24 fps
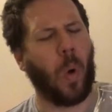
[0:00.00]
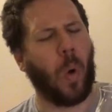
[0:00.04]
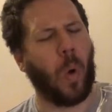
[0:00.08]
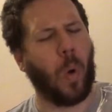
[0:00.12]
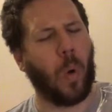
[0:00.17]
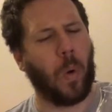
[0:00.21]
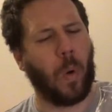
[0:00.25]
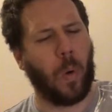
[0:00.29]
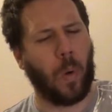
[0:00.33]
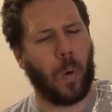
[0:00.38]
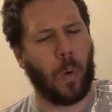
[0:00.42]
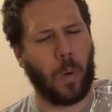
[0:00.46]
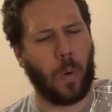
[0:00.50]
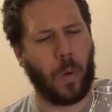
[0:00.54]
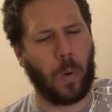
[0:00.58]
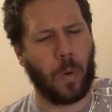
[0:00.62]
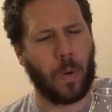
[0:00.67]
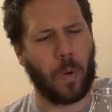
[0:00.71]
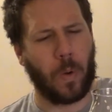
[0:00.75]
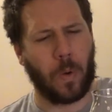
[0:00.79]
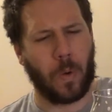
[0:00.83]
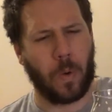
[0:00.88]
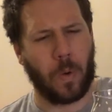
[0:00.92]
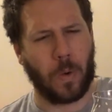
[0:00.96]
ho,
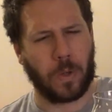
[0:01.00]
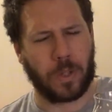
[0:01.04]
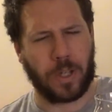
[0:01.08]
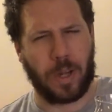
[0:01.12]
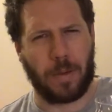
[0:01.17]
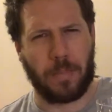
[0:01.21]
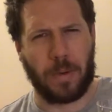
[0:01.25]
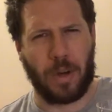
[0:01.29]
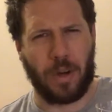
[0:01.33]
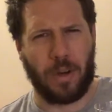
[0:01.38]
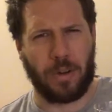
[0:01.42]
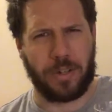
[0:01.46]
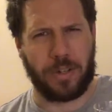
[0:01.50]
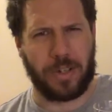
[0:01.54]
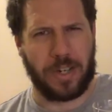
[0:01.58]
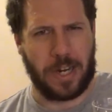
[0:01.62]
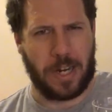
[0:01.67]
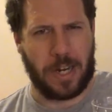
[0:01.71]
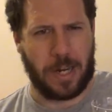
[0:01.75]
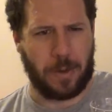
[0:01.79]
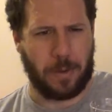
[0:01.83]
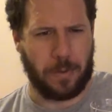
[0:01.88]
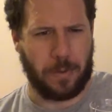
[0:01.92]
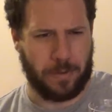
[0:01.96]
ho. Come on
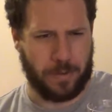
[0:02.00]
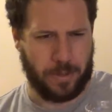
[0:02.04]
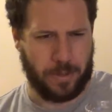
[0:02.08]
now.